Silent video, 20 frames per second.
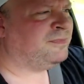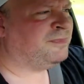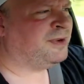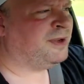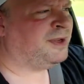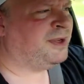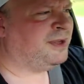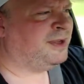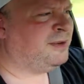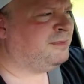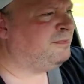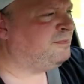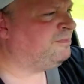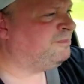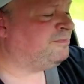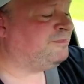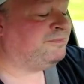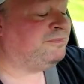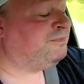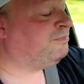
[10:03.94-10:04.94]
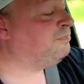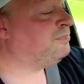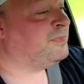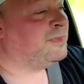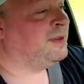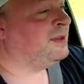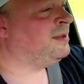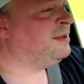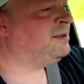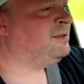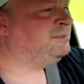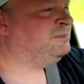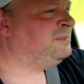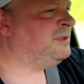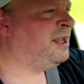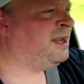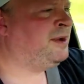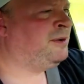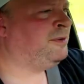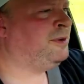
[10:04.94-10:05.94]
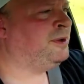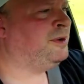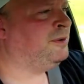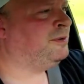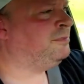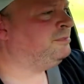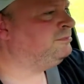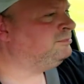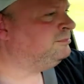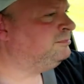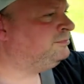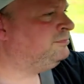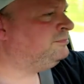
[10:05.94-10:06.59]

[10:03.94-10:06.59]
but I don't know.